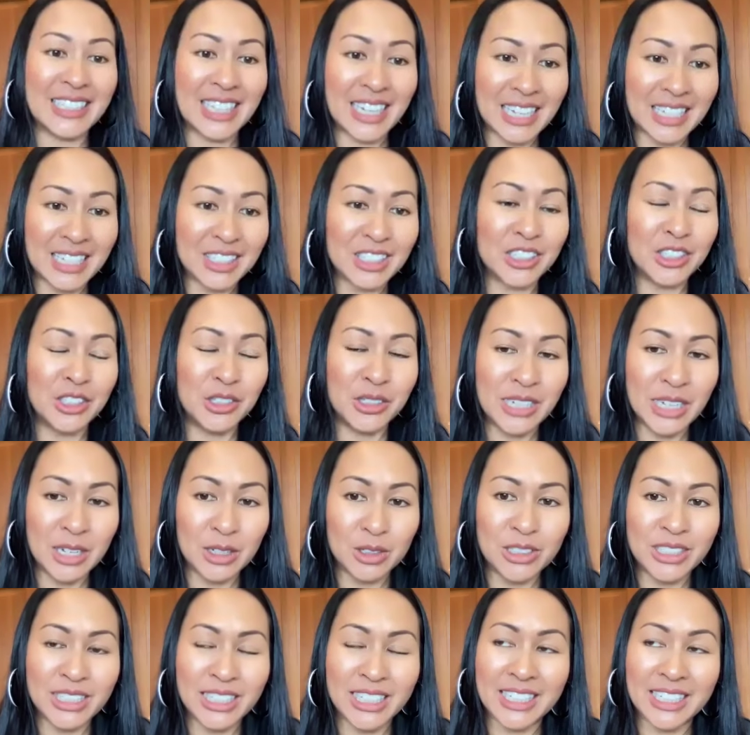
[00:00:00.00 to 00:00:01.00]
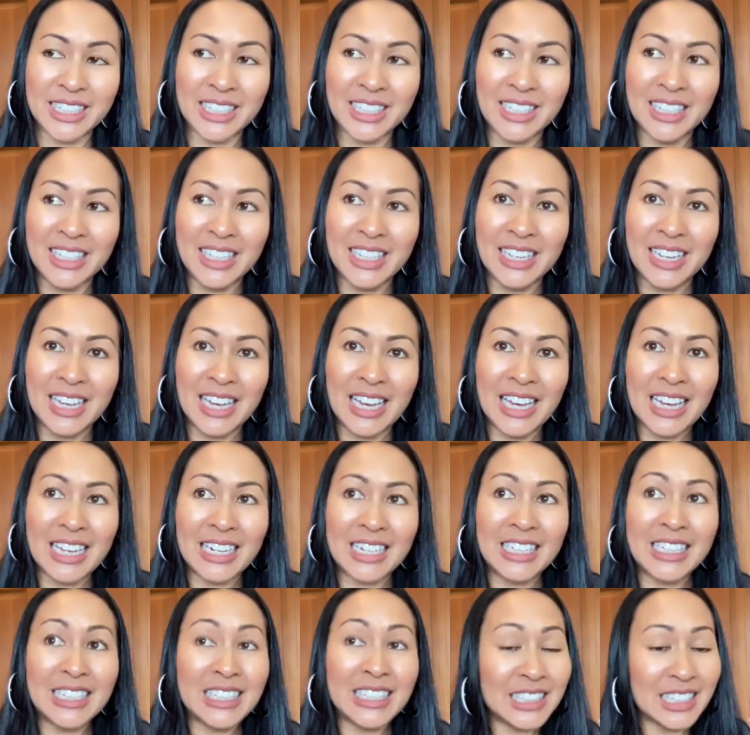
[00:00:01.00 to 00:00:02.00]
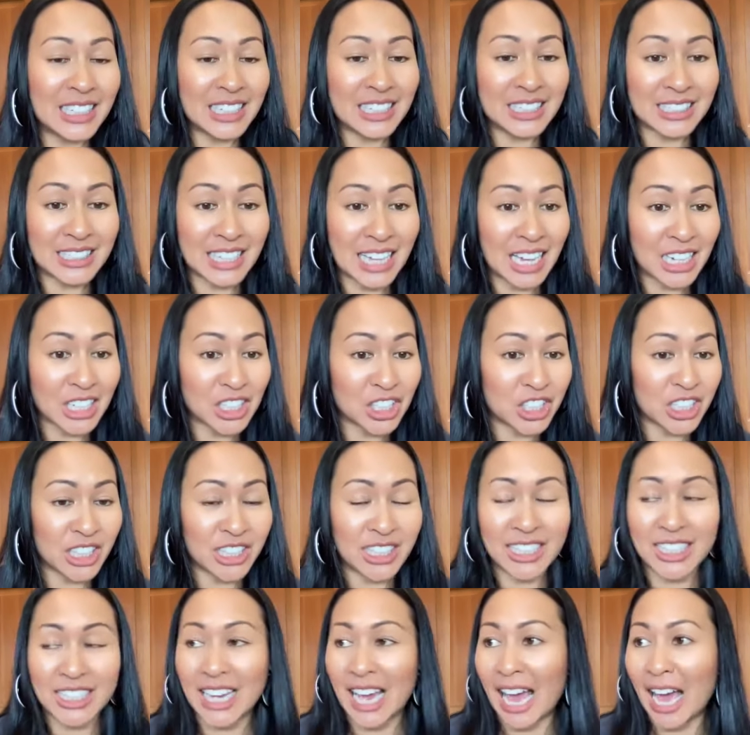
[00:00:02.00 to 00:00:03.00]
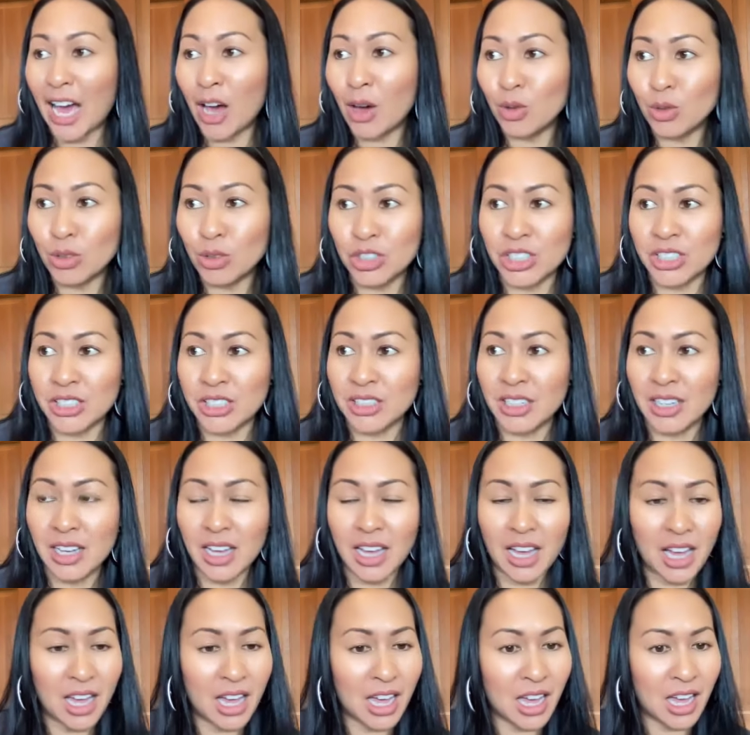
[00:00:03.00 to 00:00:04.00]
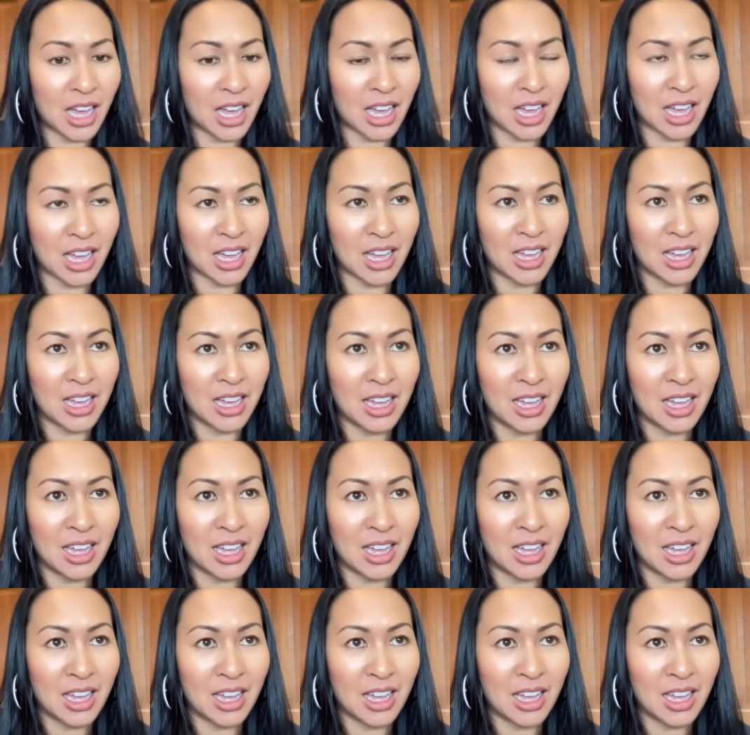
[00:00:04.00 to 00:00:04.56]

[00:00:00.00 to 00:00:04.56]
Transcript: yes, you nailed it. And he is actually uh